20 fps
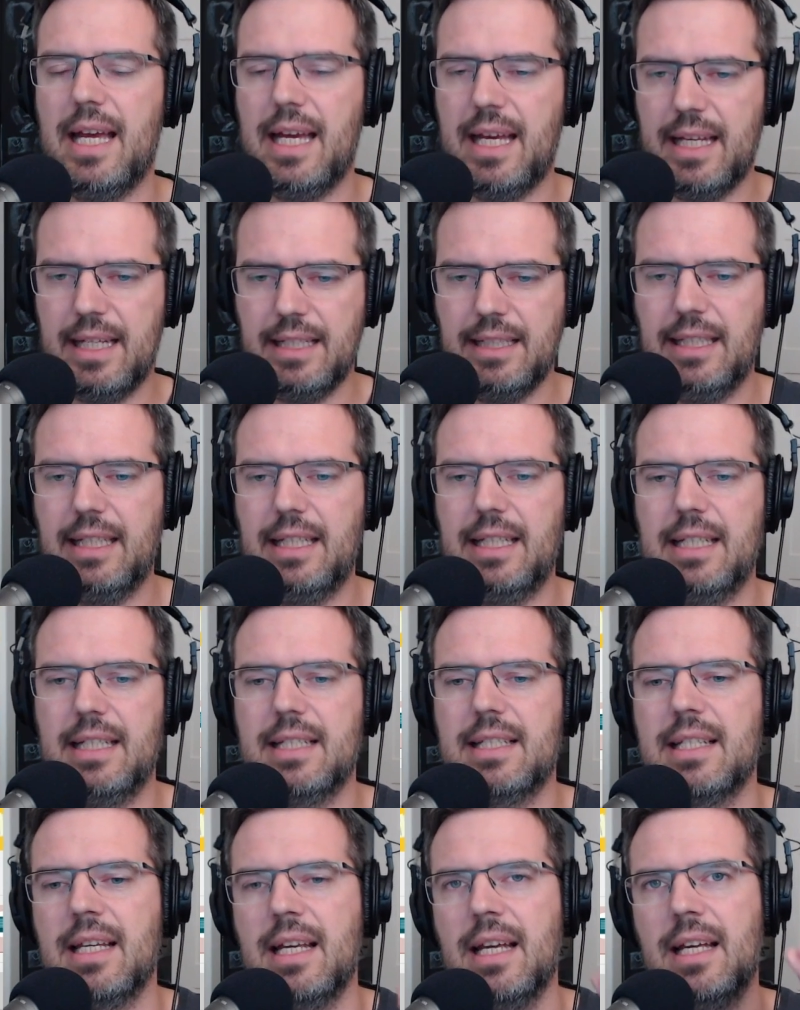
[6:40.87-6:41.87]
and
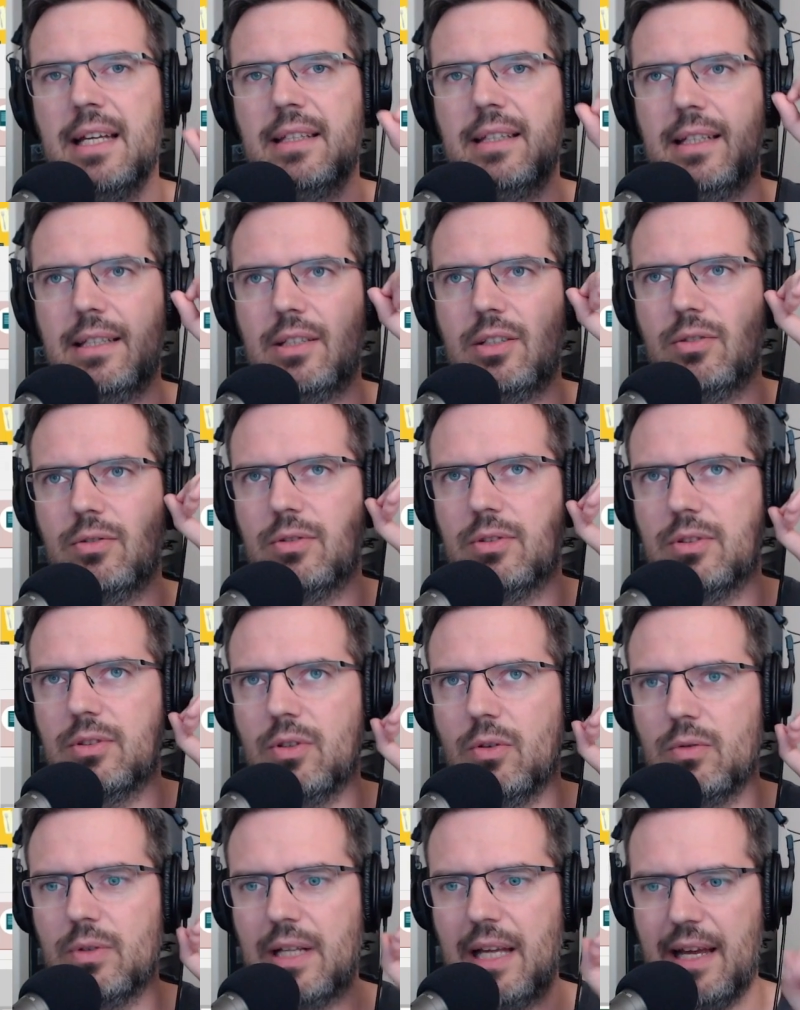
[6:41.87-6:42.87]
is that you
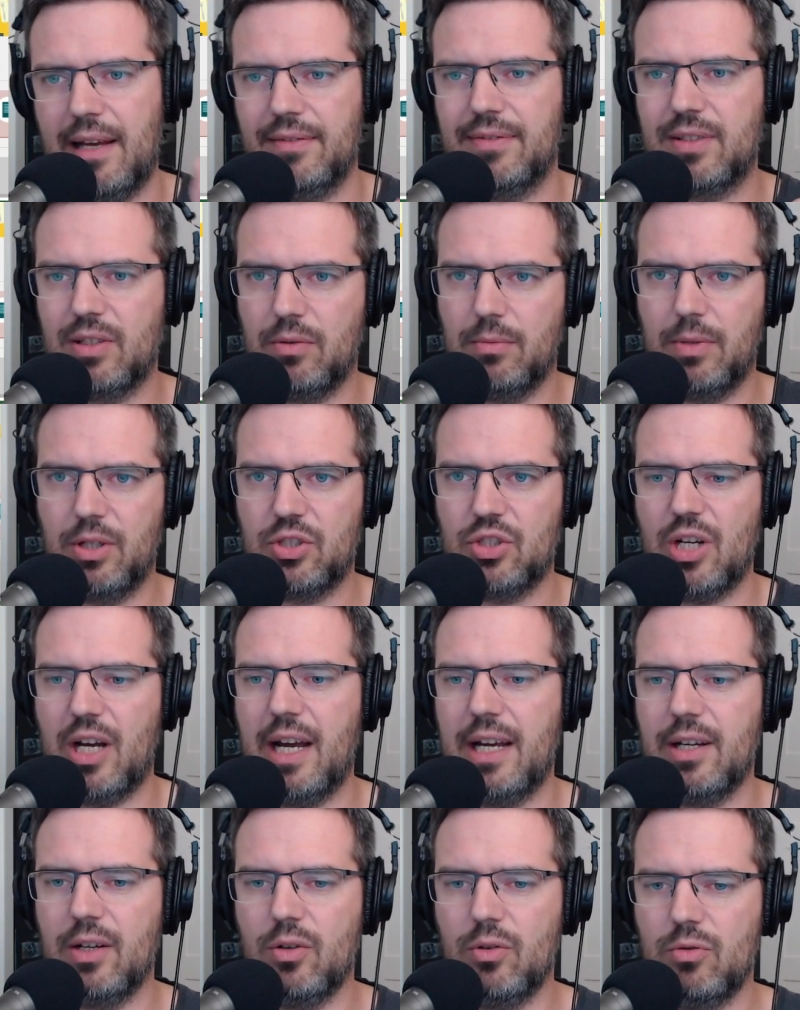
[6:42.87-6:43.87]
don't have so much
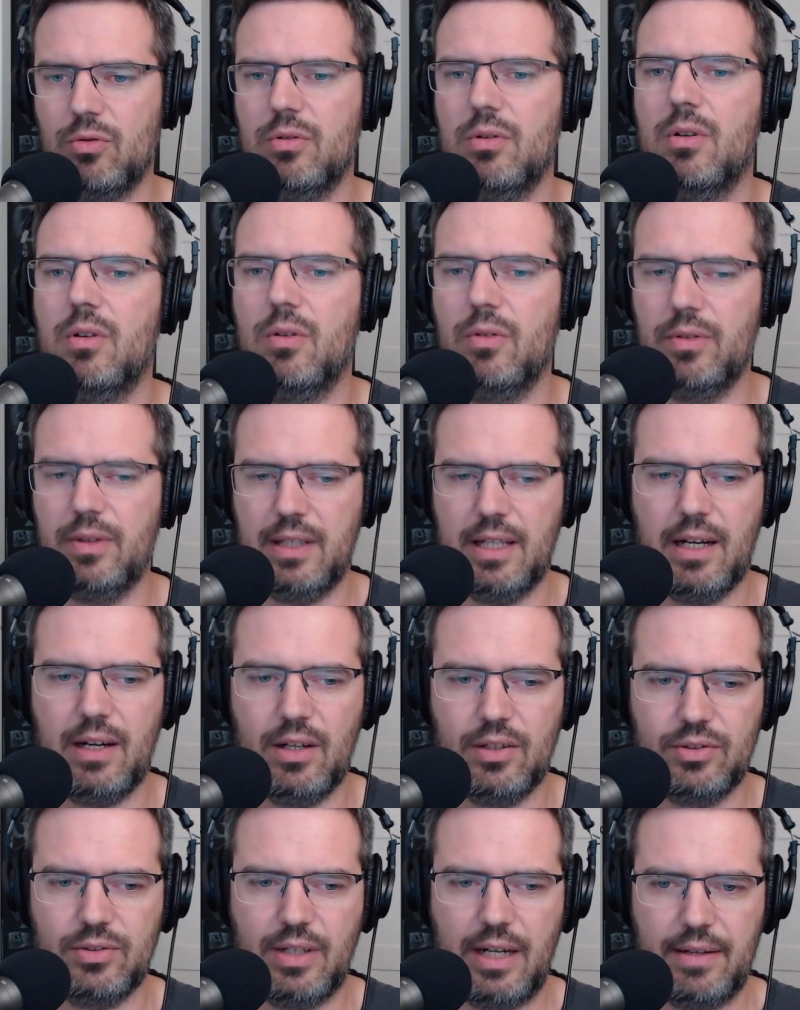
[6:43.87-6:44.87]
I/O on the
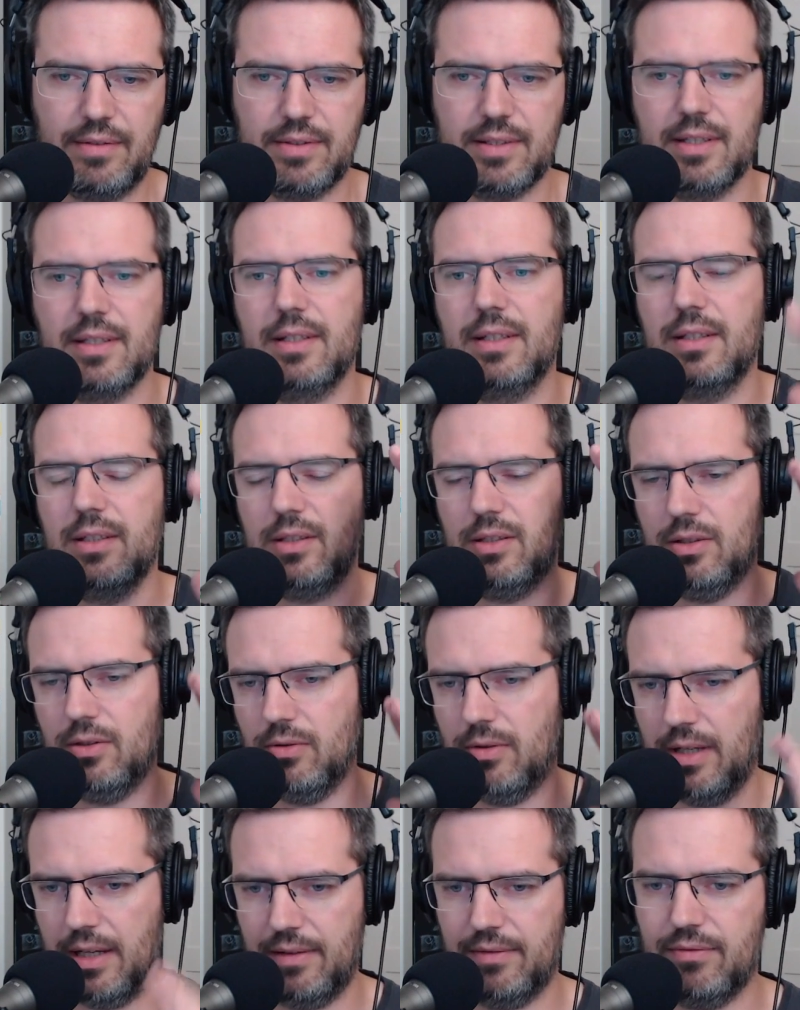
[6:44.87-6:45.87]
hard drives
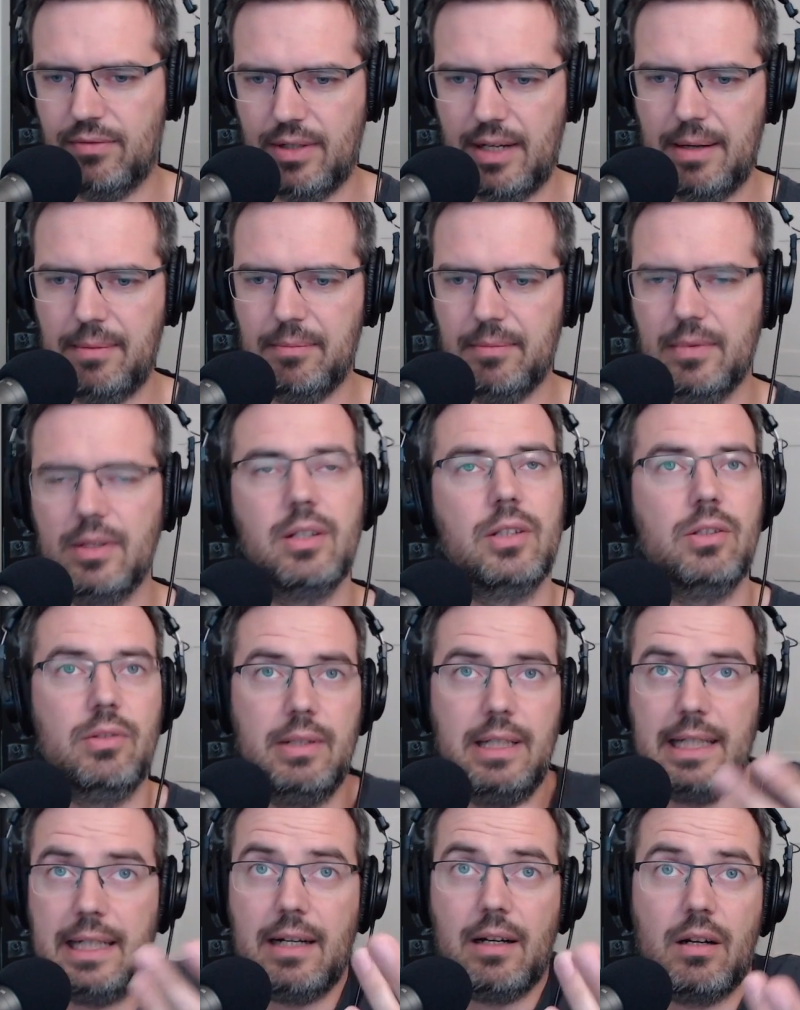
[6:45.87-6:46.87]
you have RAM. You
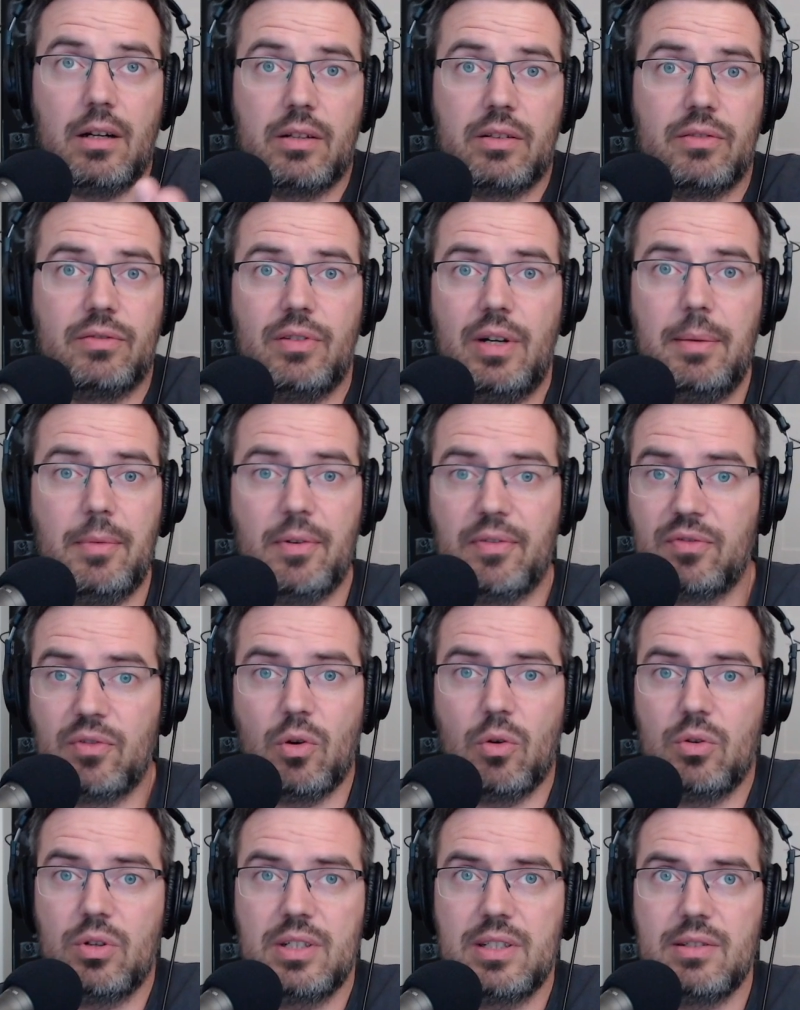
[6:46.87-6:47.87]
need a lot of RAM. Of
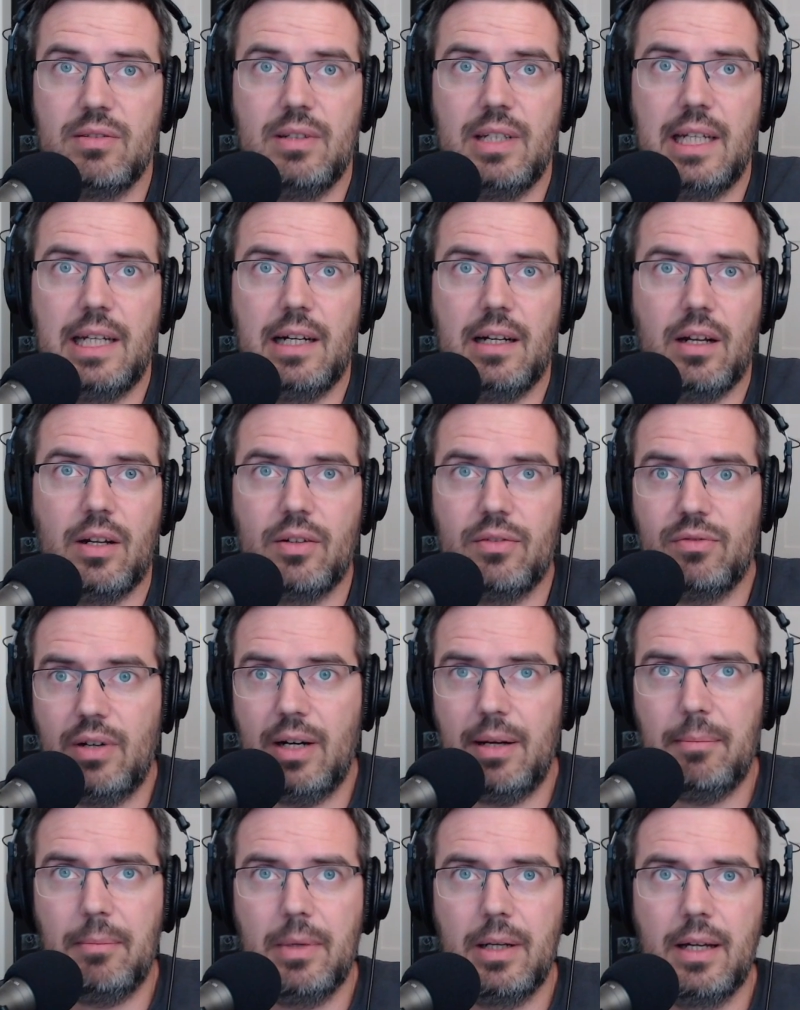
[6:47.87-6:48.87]
course, you need a lot of
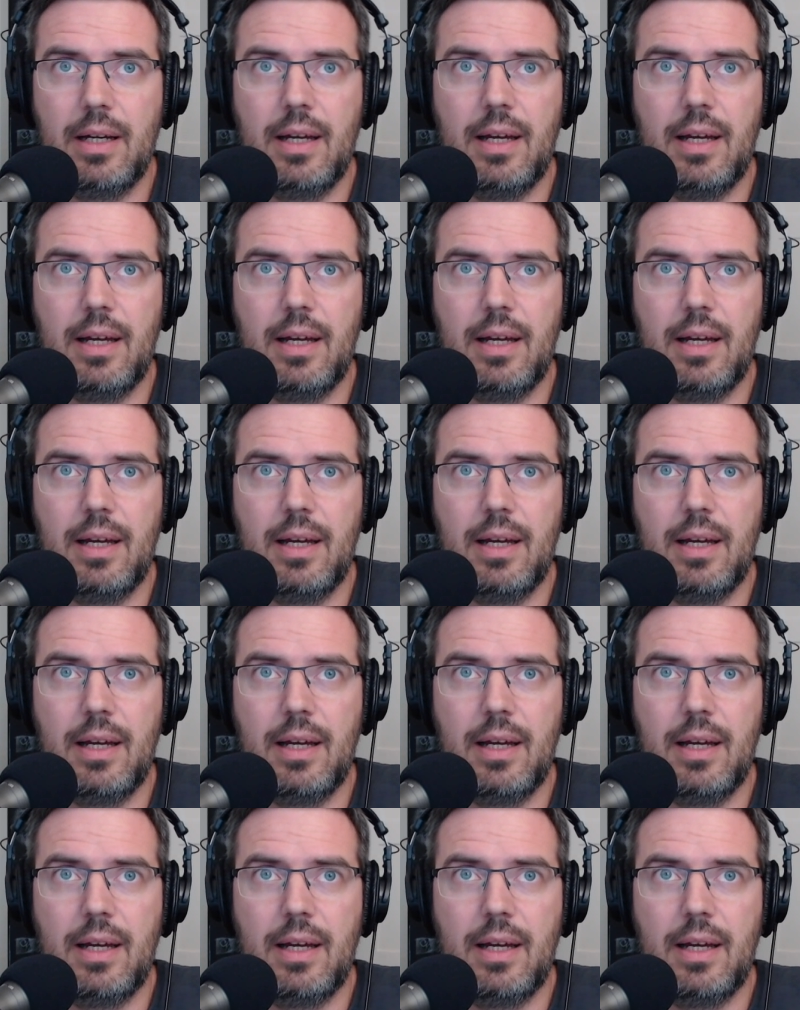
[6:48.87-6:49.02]
RAM.